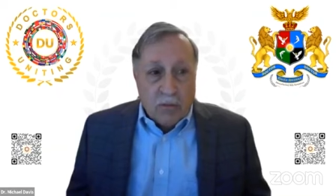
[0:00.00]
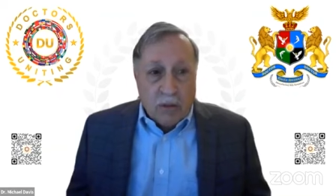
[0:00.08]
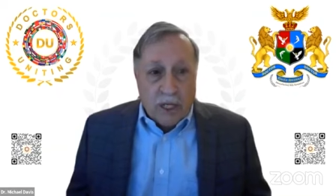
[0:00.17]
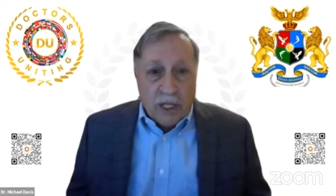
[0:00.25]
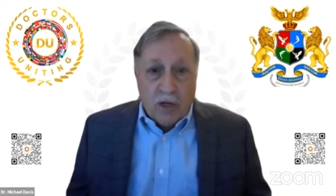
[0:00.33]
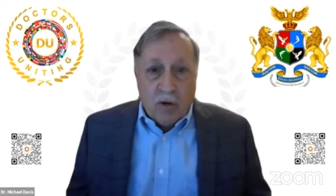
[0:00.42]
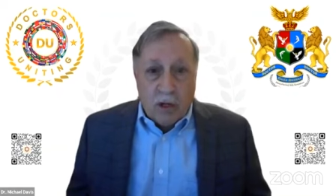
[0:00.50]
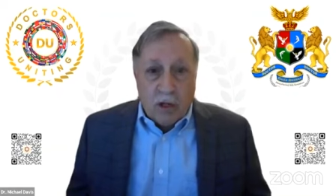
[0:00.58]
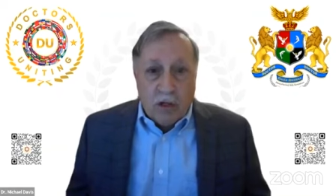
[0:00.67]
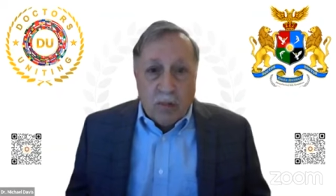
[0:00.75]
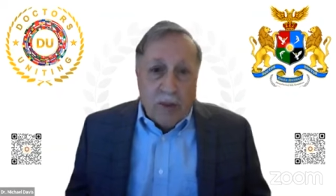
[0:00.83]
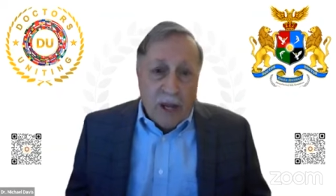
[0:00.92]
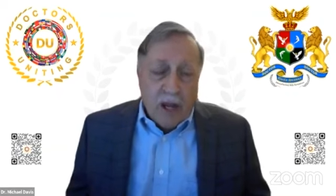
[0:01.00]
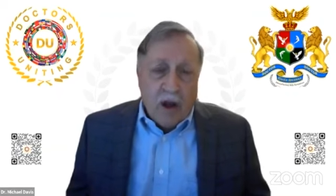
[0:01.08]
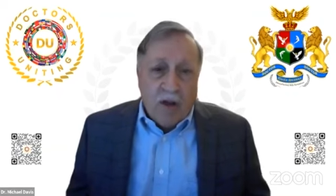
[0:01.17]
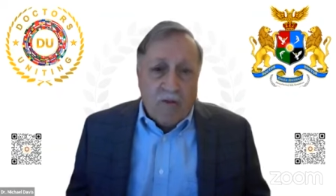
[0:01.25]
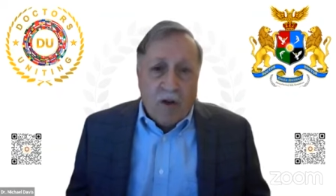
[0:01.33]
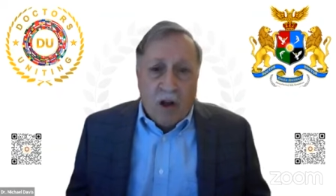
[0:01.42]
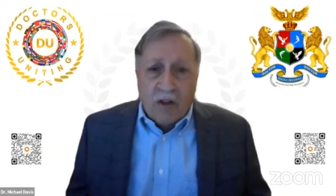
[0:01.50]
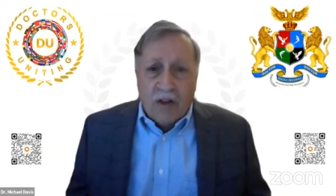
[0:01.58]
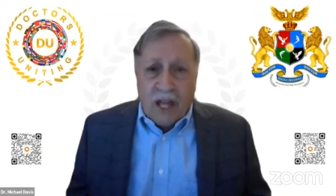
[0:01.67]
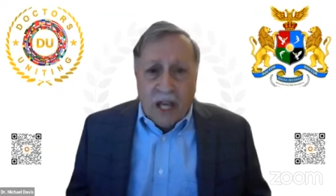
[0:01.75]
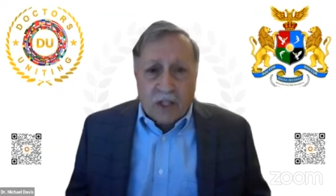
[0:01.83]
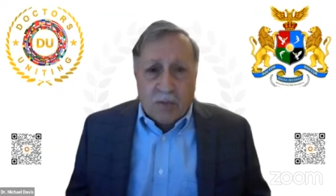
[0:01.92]
But in order to pay off all
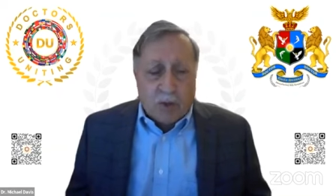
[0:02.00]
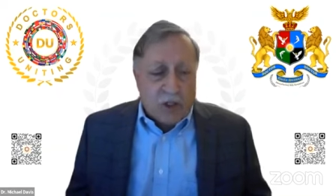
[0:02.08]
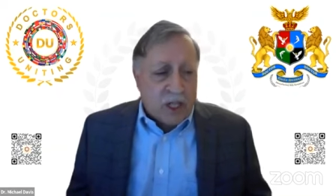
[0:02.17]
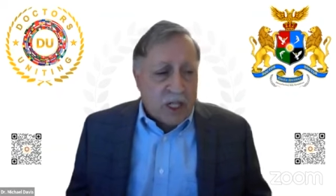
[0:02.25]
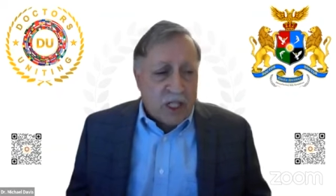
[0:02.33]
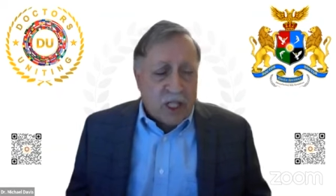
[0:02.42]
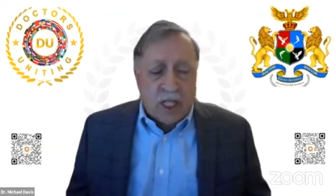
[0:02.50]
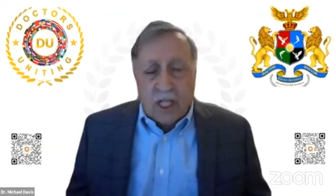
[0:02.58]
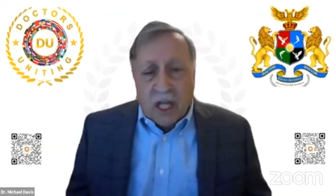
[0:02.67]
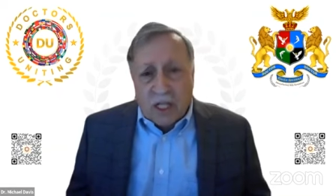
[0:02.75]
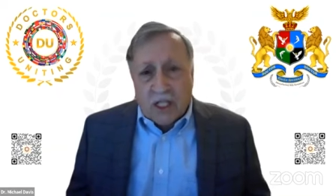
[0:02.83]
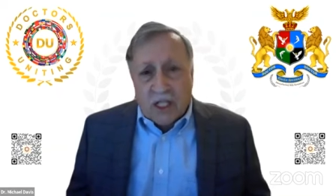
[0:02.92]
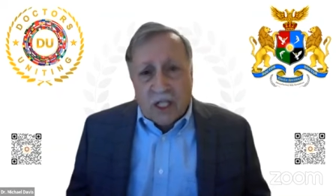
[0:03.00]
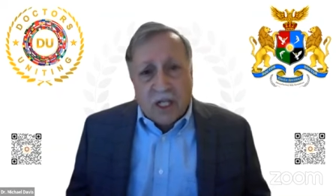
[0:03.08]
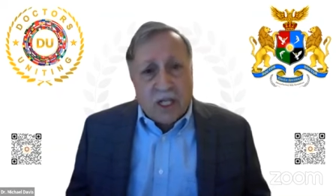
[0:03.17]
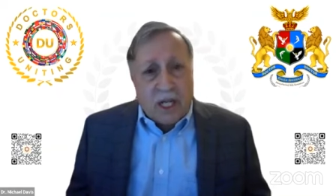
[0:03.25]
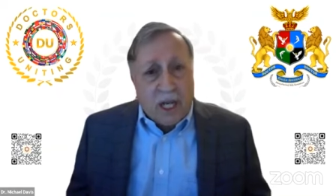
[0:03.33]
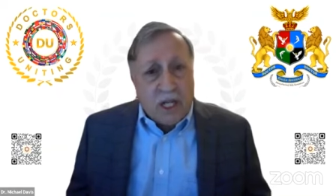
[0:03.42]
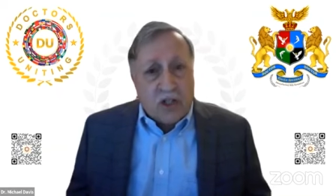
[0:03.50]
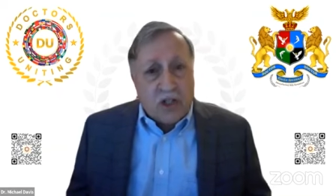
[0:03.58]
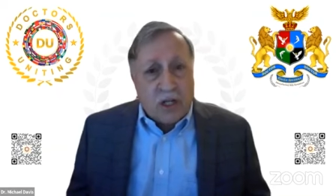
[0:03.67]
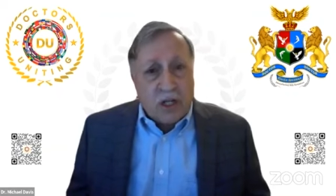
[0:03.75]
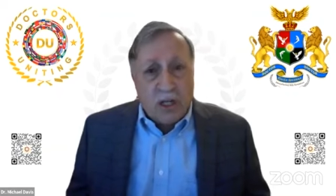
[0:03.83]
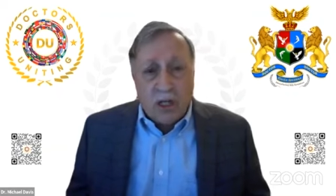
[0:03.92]
the experts and to conduct this
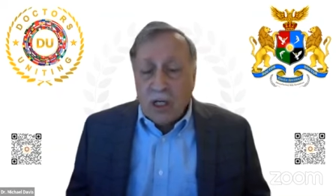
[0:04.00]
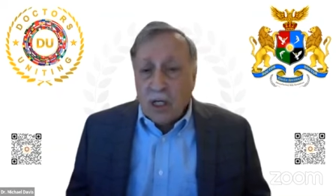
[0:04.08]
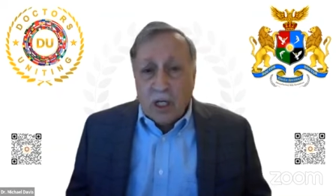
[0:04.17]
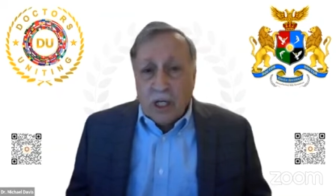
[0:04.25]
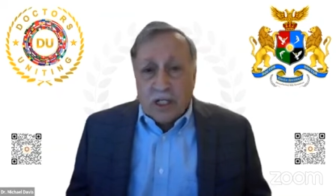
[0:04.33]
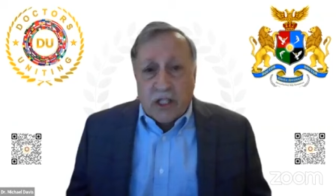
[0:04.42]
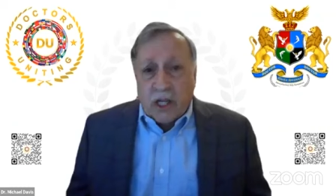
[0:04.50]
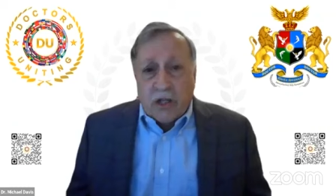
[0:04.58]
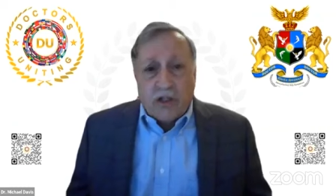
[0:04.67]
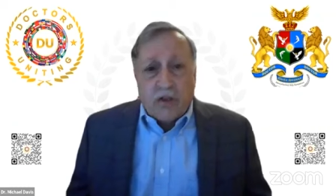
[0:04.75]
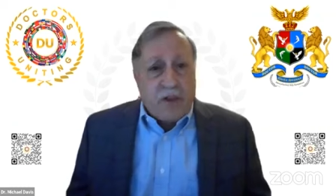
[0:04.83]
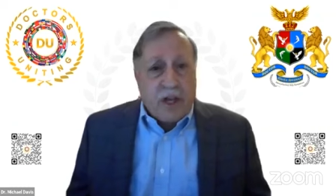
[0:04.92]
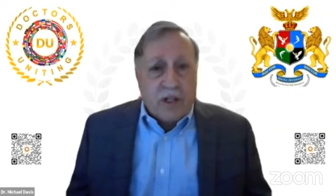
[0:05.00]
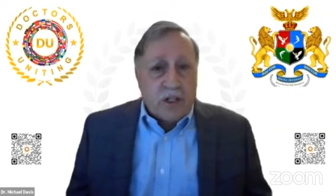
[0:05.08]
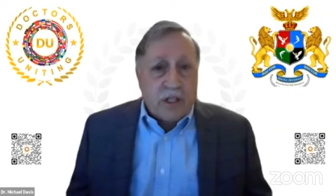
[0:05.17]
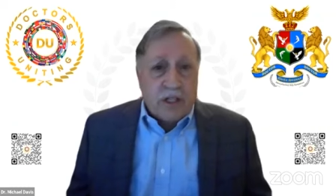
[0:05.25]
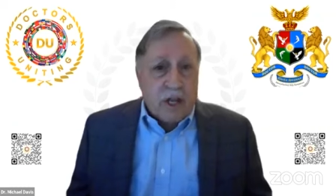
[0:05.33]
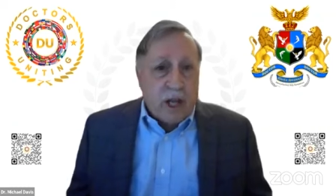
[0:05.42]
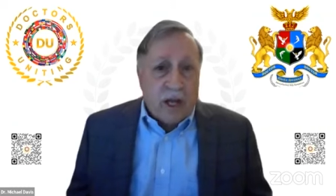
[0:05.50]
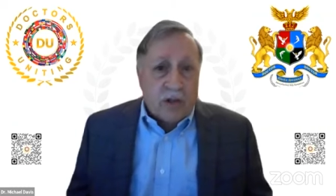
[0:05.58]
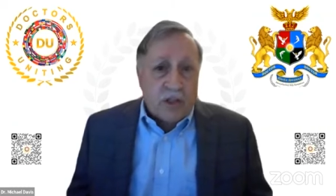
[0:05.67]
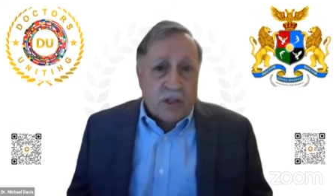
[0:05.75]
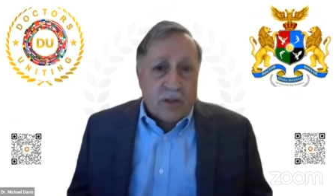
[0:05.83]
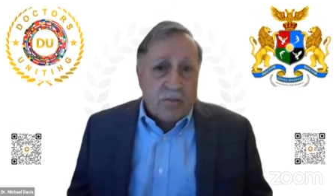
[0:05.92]
litigation, it's hundreds of thousands of
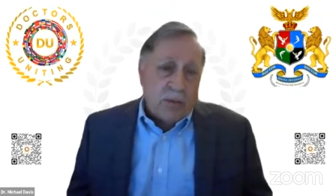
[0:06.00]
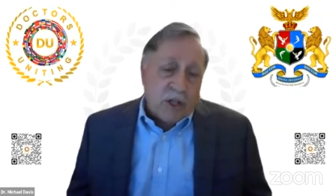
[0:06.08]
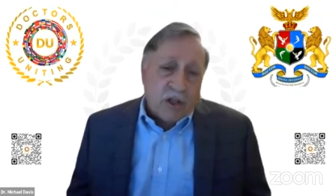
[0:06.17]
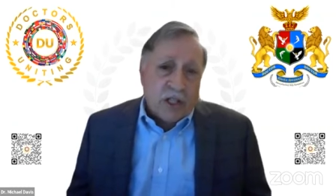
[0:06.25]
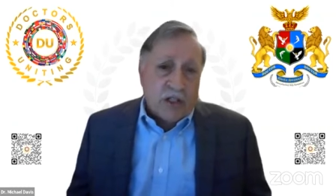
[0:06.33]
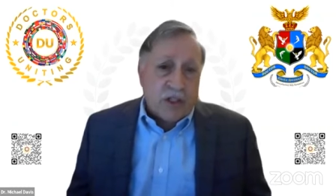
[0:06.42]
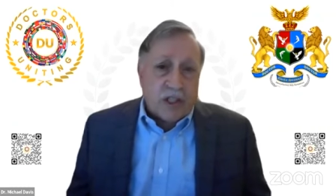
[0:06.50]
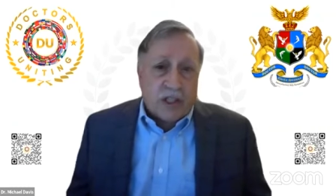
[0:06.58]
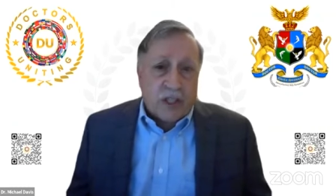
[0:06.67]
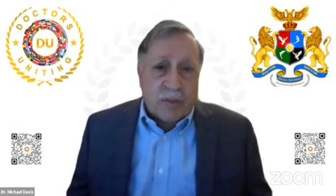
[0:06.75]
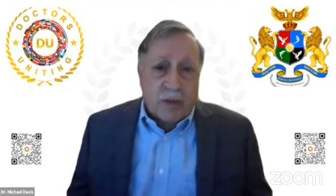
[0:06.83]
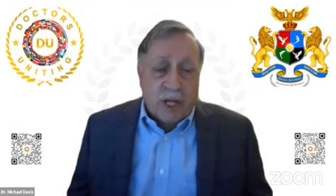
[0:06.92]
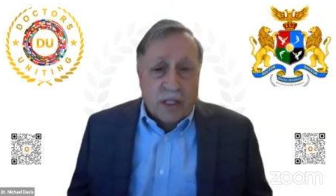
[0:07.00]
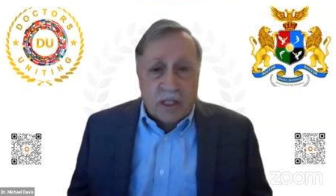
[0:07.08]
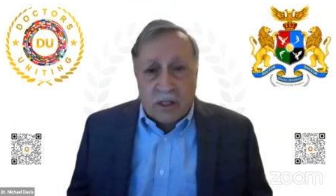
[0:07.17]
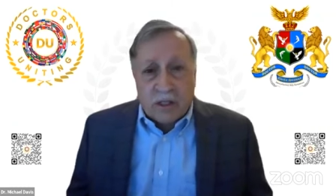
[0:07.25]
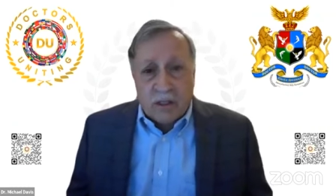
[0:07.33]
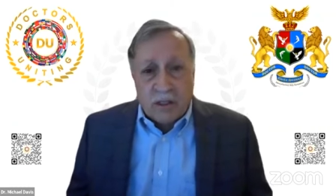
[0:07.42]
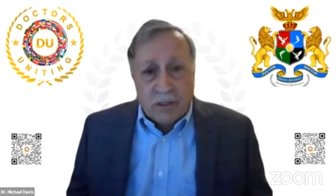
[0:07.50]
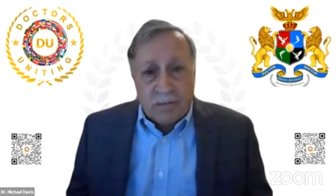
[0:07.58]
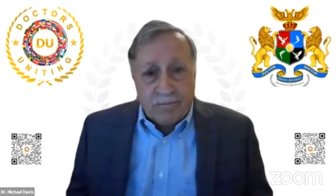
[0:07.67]
dollars, millions in some cases.